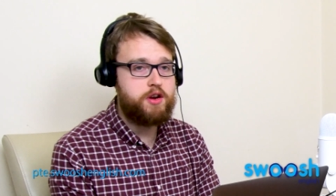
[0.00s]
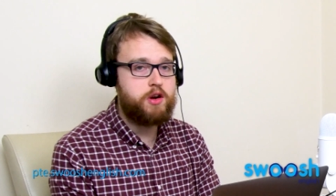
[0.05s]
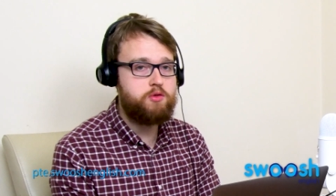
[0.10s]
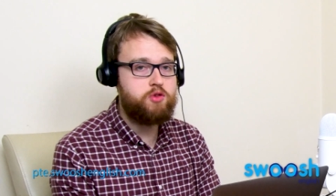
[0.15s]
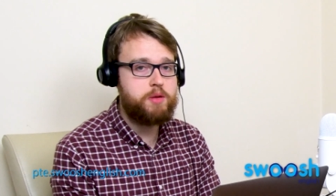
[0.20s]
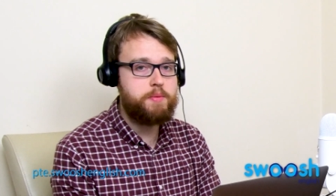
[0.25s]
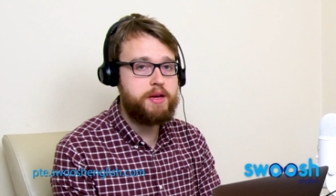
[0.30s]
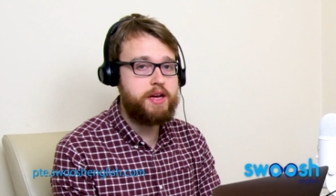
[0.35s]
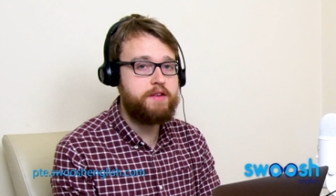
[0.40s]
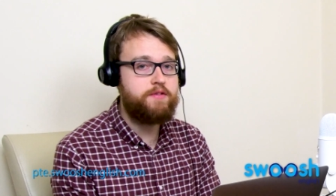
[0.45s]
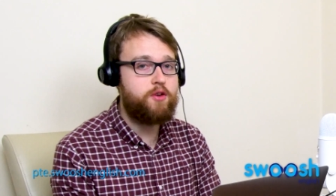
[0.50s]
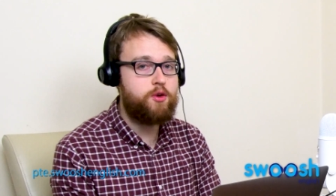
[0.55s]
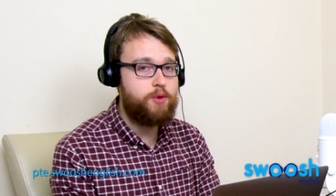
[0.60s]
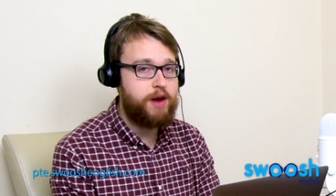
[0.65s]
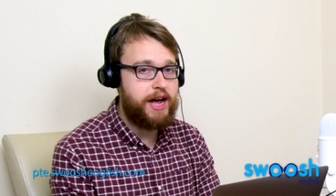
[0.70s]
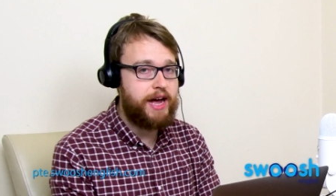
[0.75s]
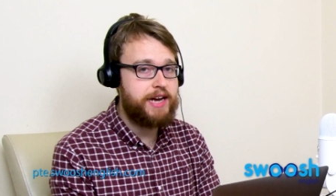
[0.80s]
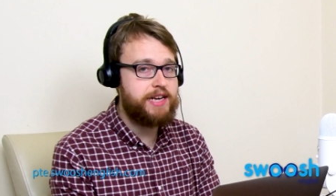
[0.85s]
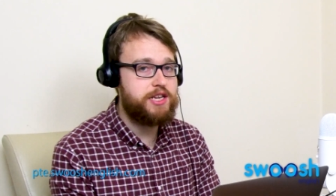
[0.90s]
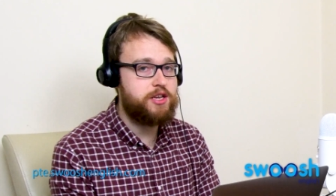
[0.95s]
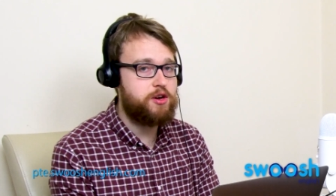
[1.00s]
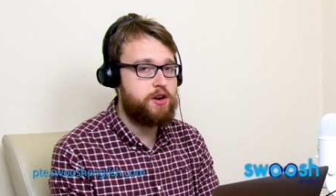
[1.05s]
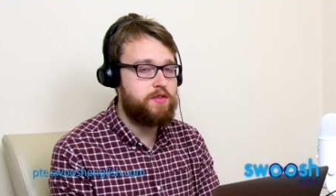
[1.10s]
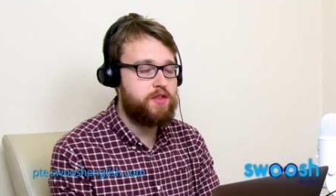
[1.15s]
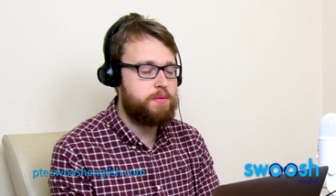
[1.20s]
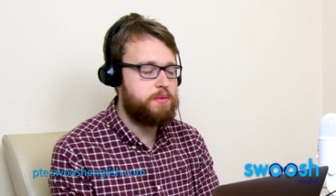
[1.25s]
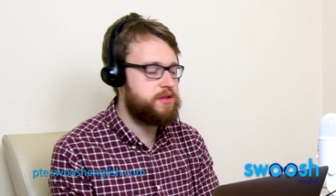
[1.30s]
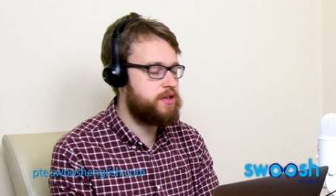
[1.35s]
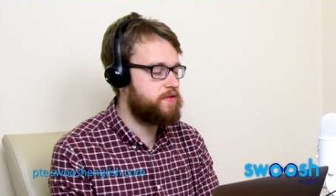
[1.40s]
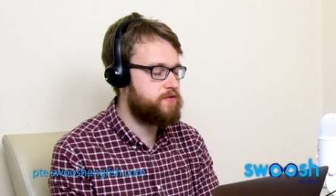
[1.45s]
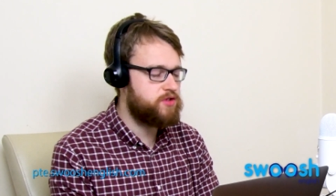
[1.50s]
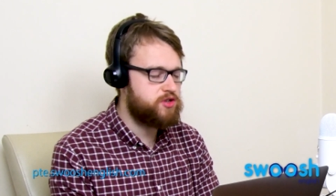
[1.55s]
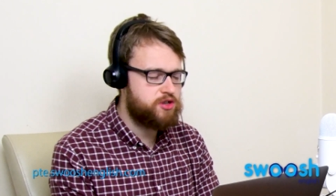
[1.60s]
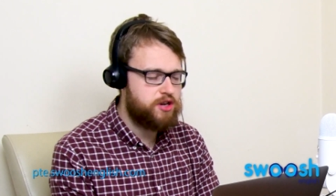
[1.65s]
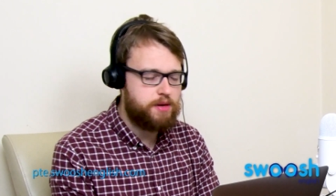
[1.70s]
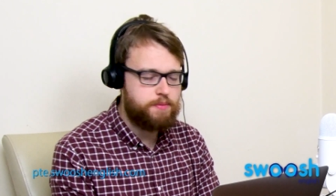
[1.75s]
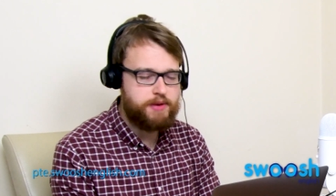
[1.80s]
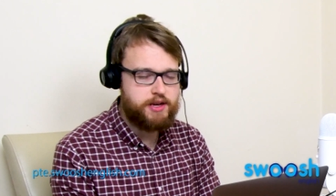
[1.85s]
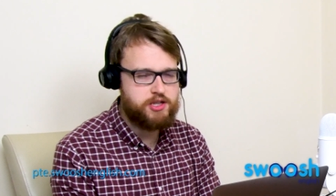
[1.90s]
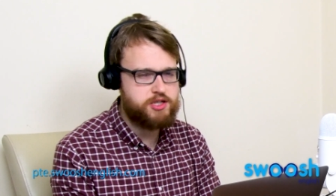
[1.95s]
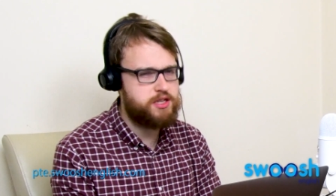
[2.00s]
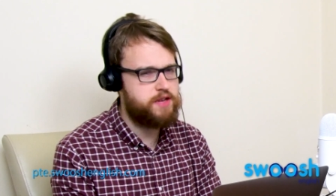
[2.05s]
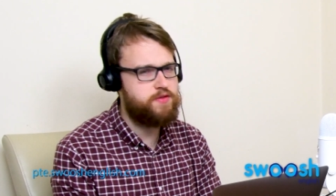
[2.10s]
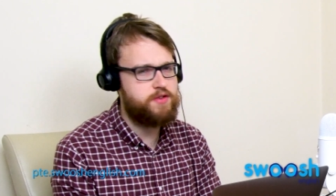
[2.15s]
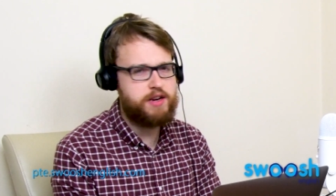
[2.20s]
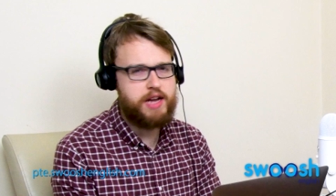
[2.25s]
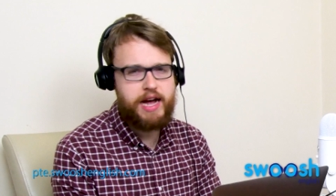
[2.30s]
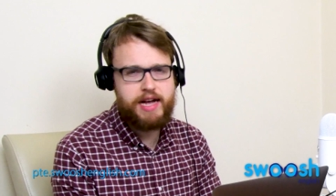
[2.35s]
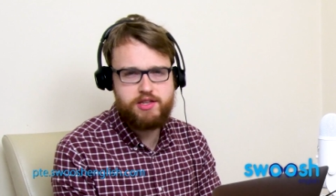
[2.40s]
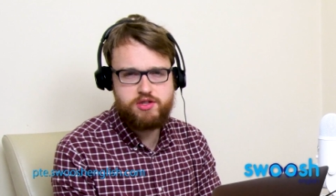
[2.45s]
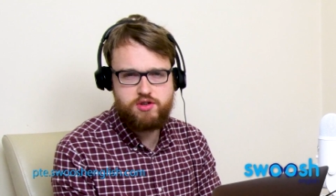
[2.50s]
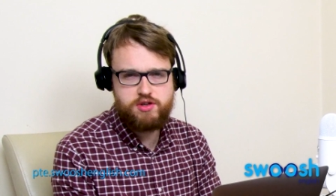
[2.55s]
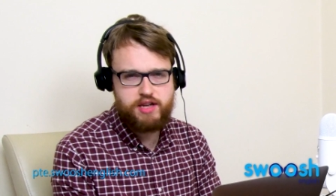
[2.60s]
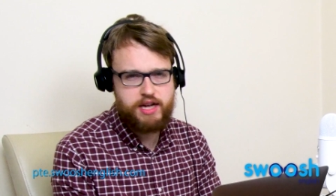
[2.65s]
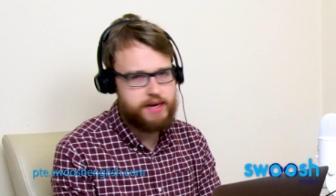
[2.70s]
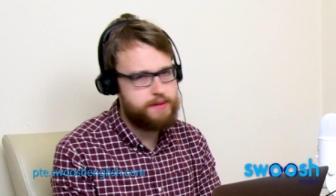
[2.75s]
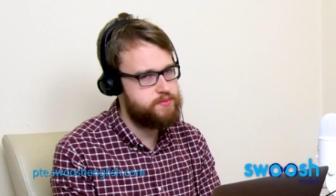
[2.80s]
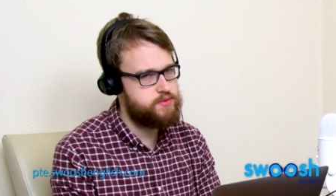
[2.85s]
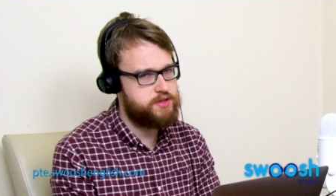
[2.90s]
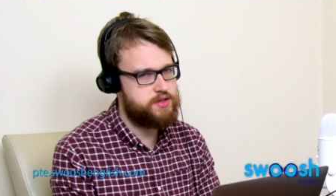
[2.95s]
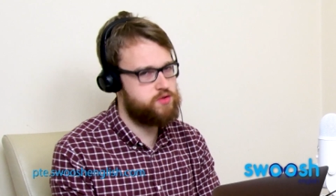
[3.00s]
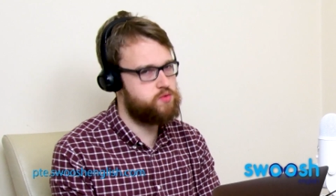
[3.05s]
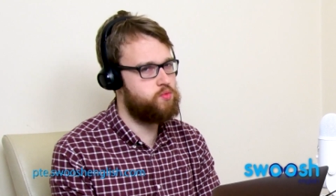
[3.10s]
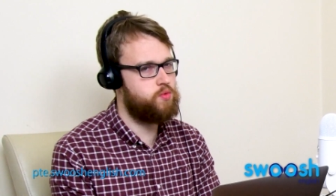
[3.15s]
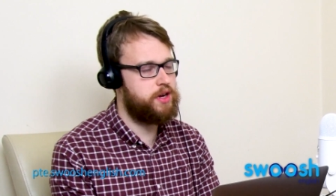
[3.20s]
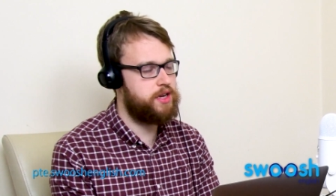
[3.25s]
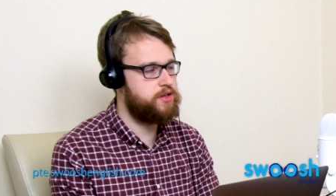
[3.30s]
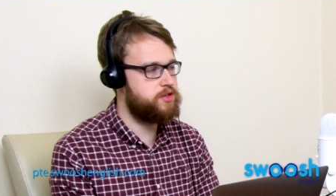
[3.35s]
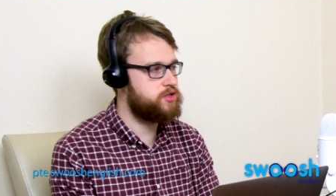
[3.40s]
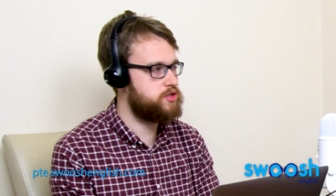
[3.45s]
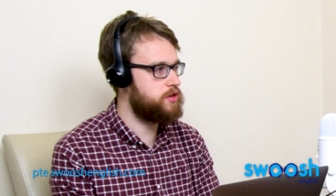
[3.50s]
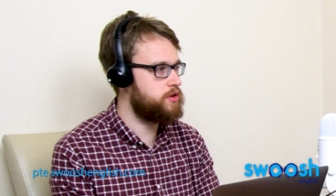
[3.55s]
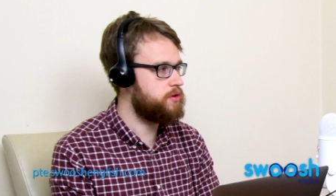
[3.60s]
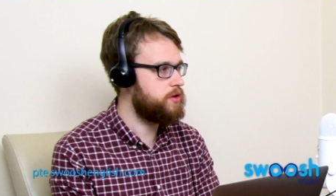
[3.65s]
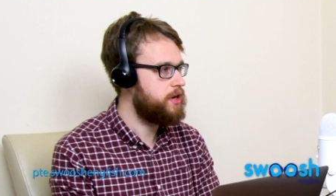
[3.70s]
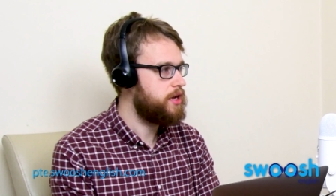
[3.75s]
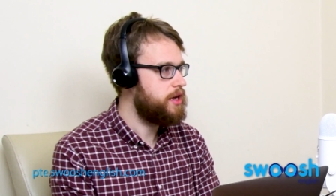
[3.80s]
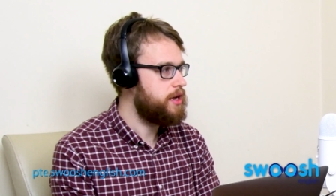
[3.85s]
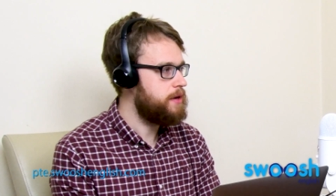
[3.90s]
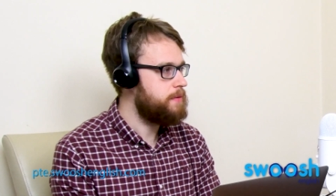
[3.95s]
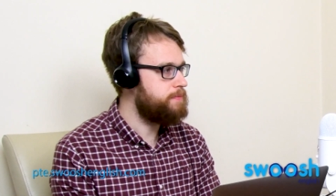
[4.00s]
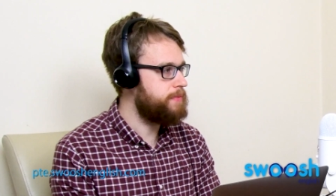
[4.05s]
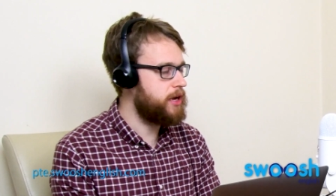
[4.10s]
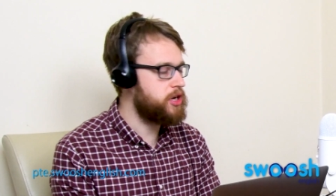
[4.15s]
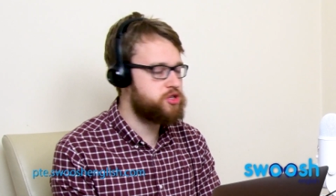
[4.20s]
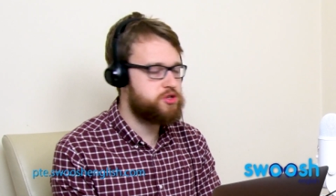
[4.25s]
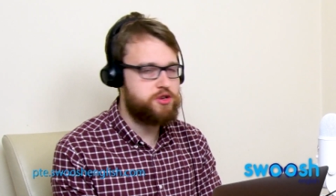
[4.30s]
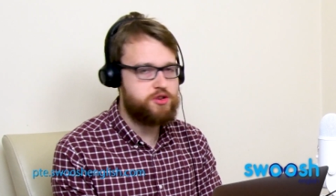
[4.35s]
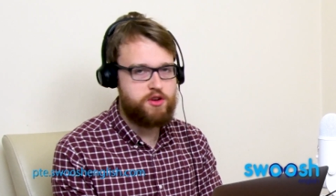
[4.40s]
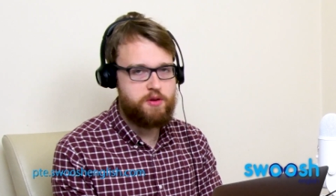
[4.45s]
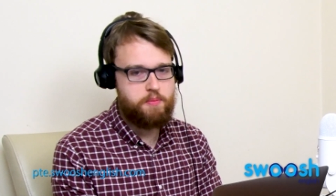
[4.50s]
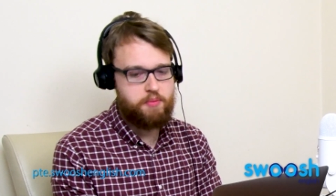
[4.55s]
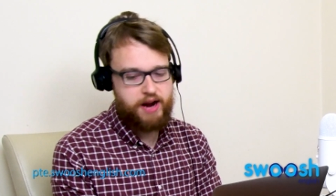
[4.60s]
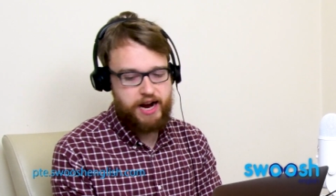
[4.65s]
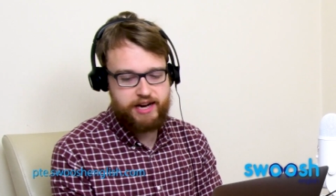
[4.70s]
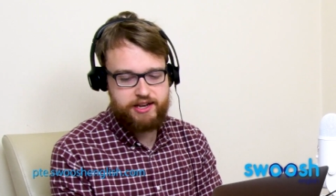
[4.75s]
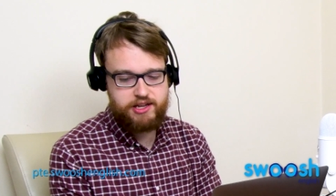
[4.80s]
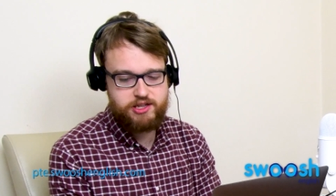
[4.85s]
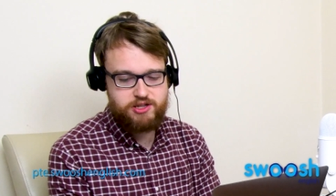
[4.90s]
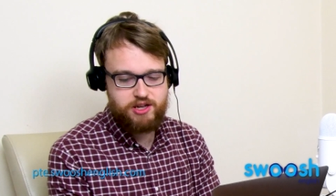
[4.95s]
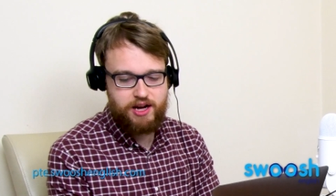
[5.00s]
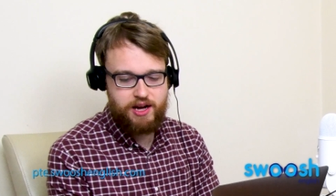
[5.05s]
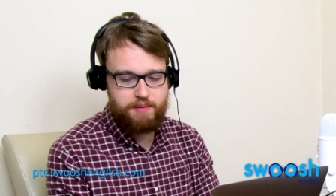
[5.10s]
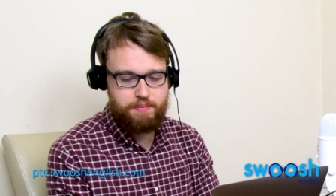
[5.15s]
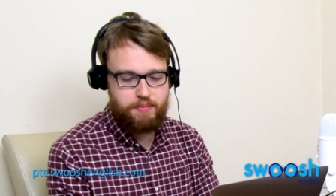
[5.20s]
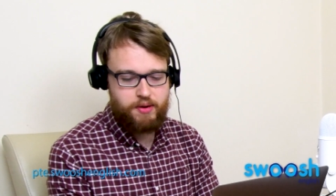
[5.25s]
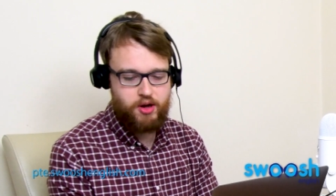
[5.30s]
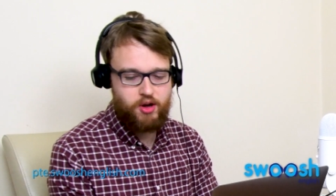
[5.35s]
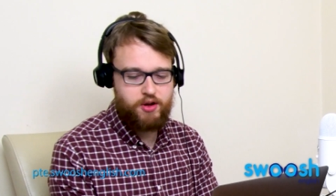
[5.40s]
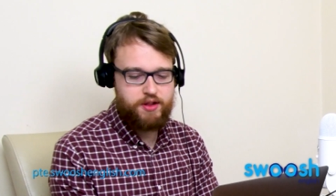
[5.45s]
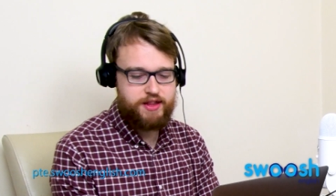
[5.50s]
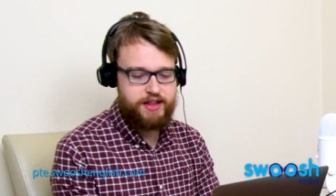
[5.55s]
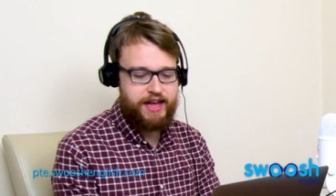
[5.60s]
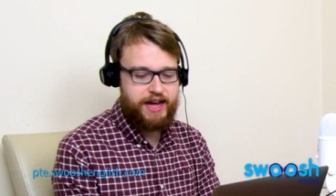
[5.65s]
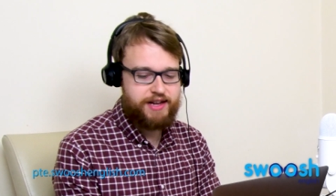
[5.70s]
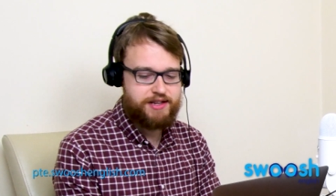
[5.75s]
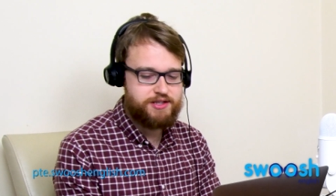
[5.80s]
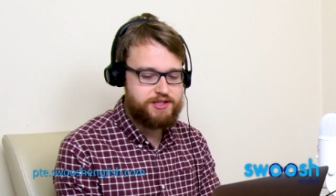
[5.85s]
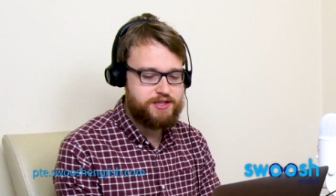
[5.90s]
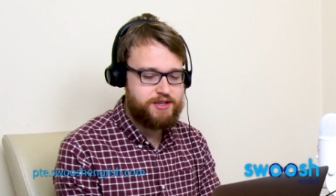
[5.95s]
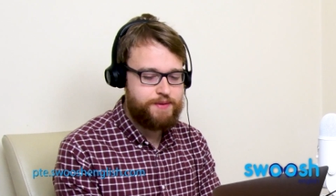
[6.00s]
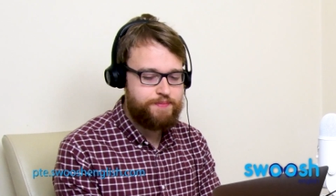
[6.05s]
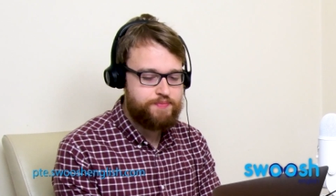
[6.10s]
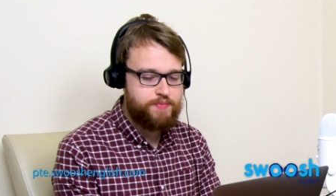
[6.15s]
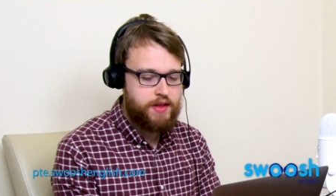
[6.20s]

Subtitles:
There will be a variety of them in different topics, different answer types as well. So make sure you practice up on that.